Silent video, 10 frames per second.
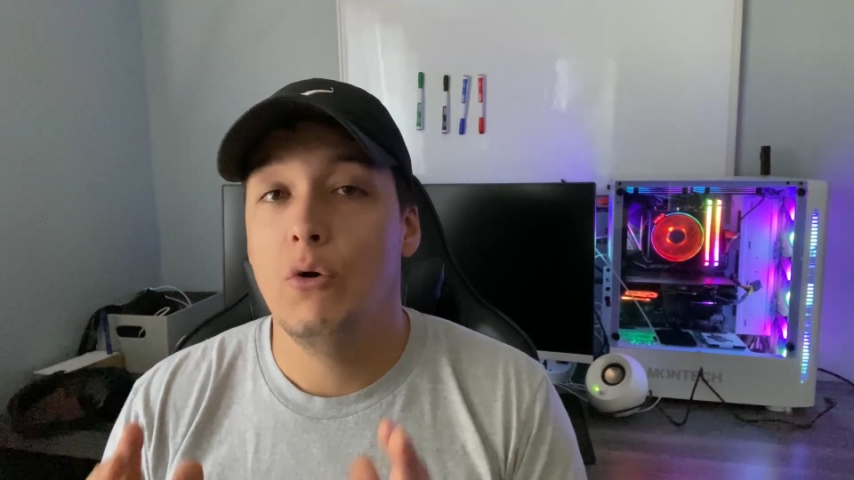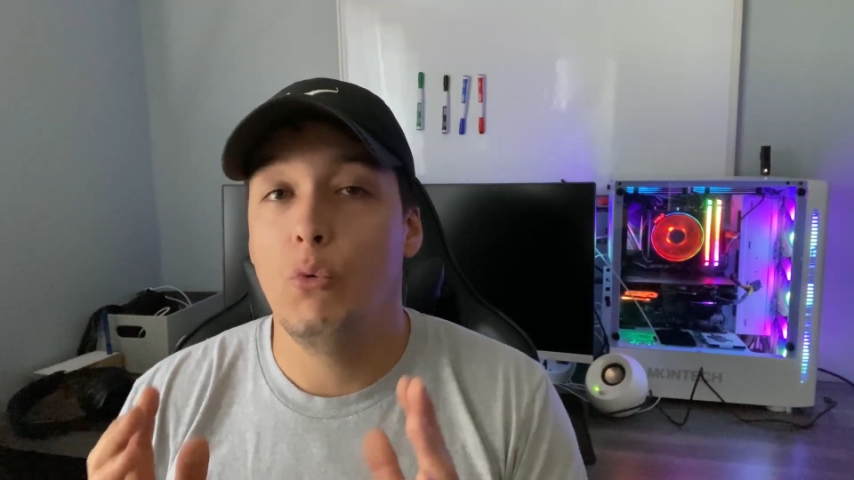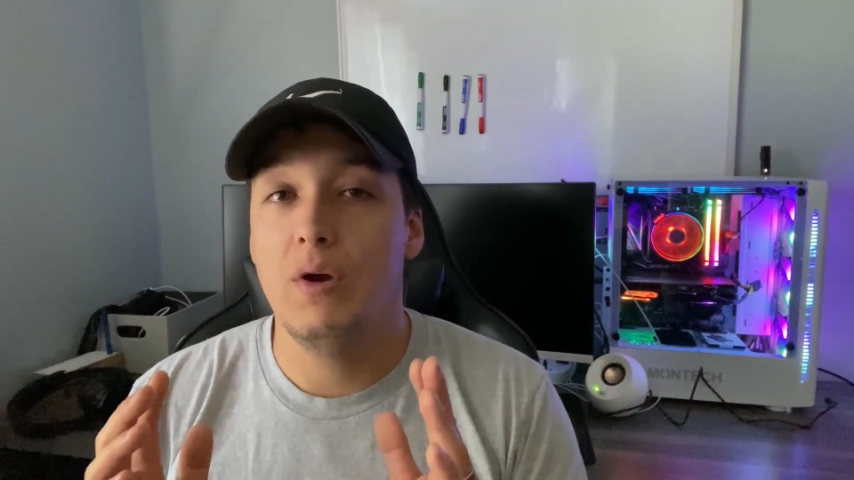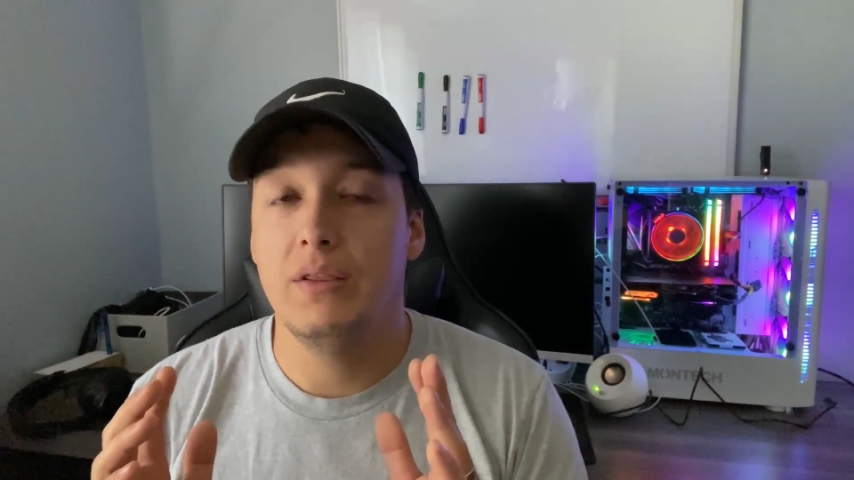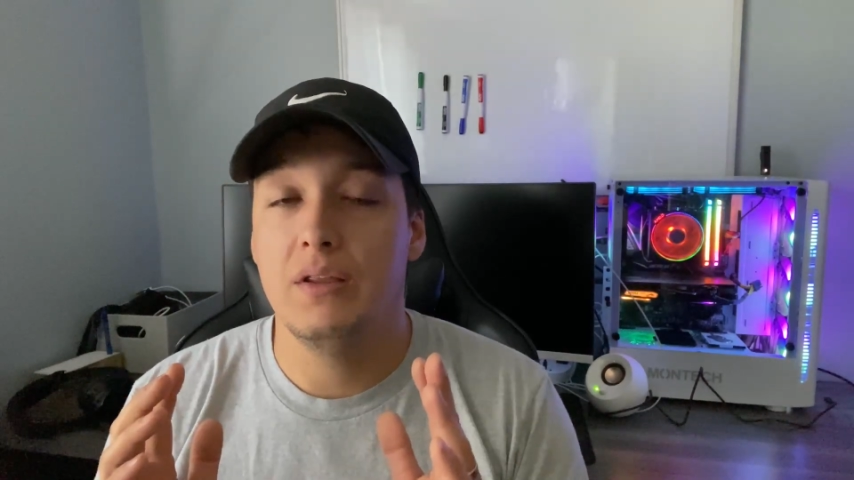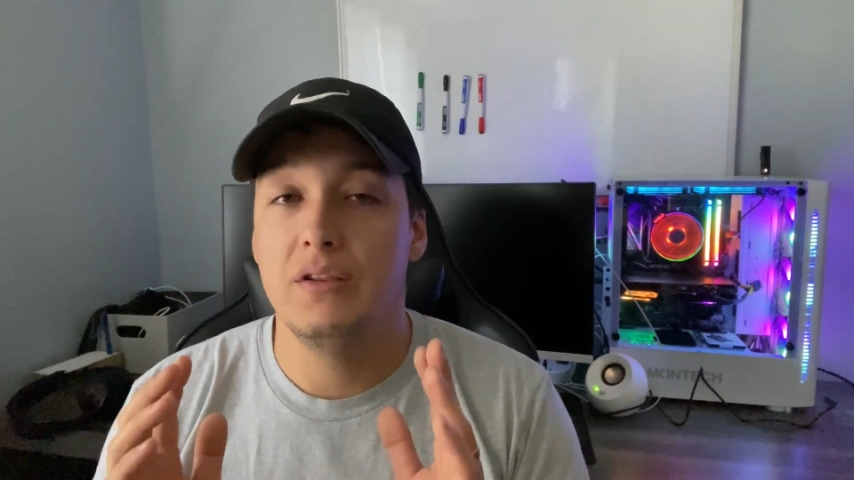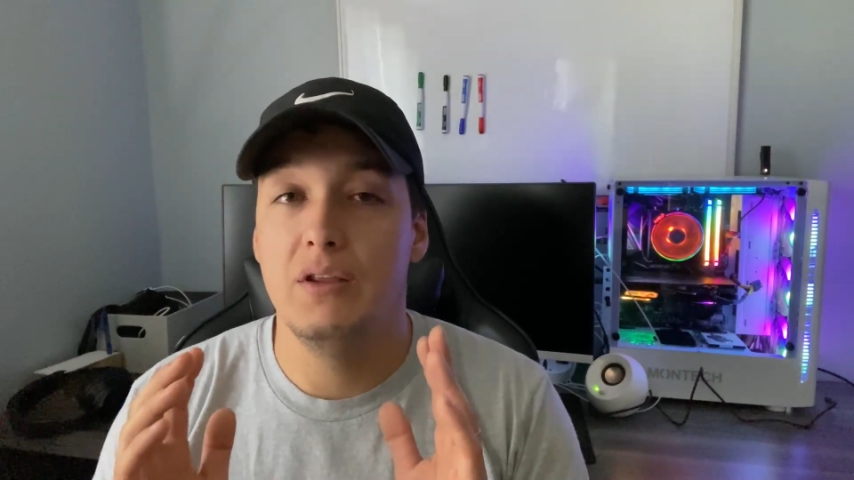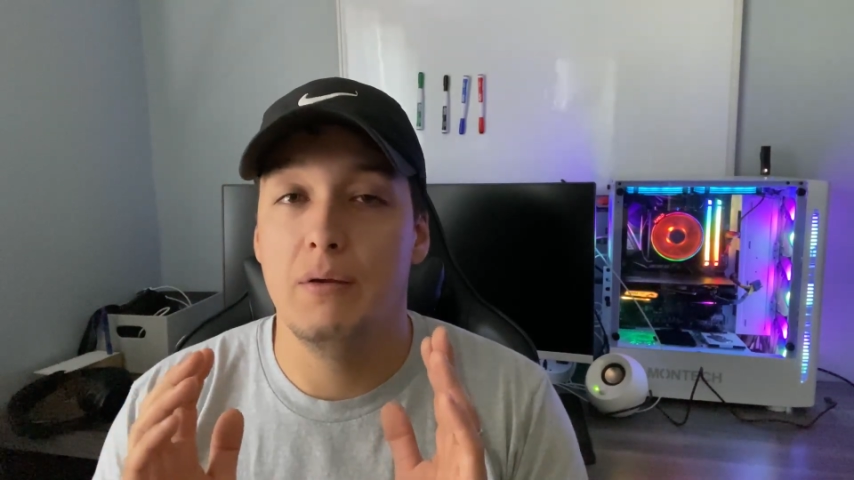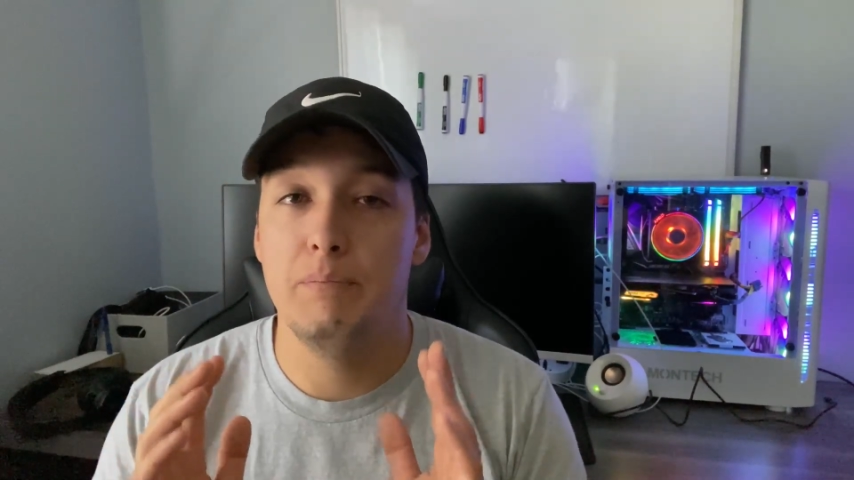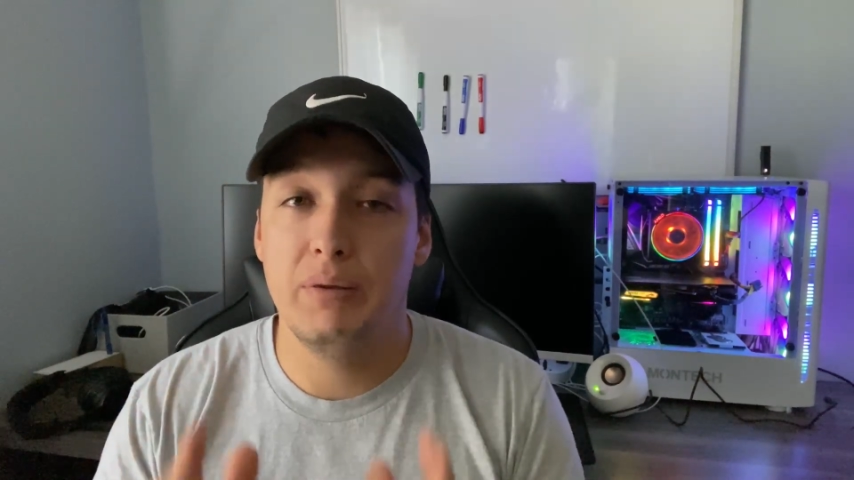with
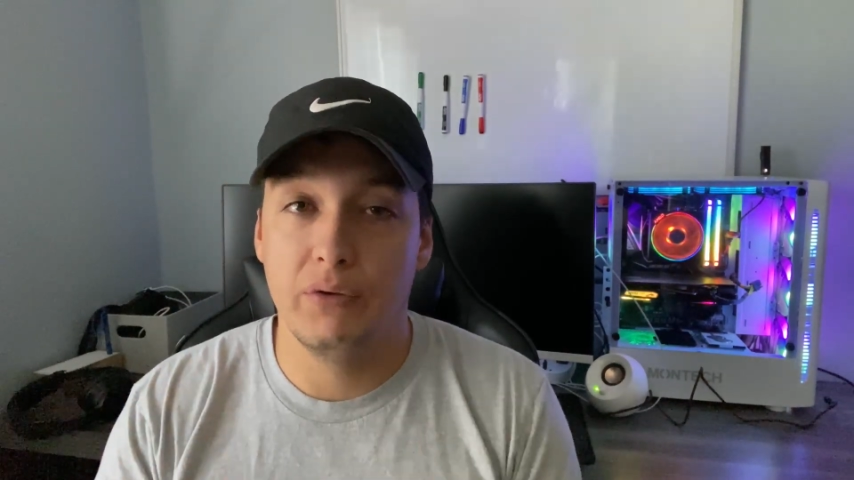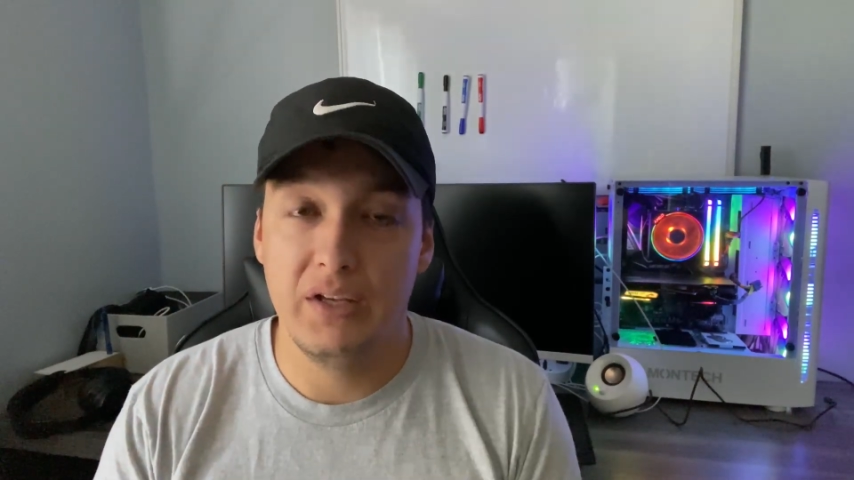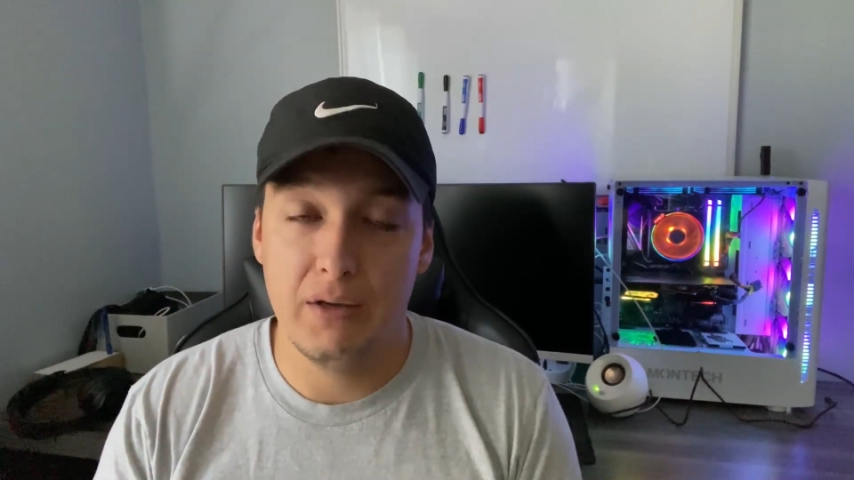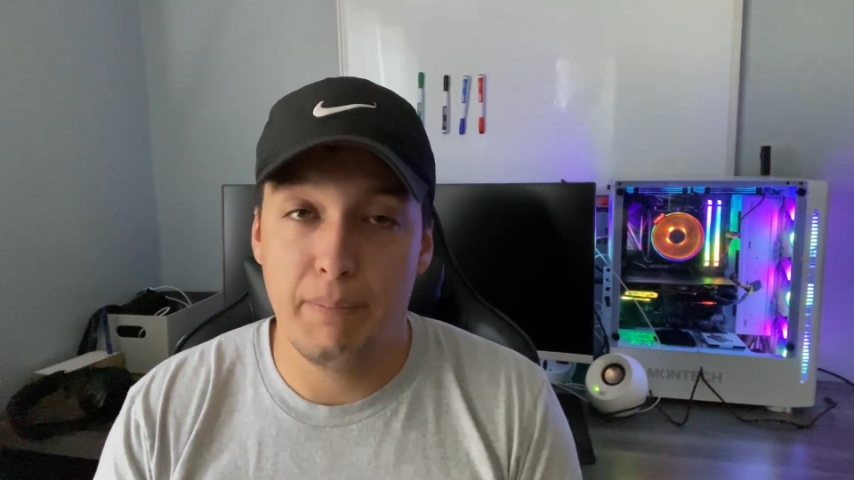the building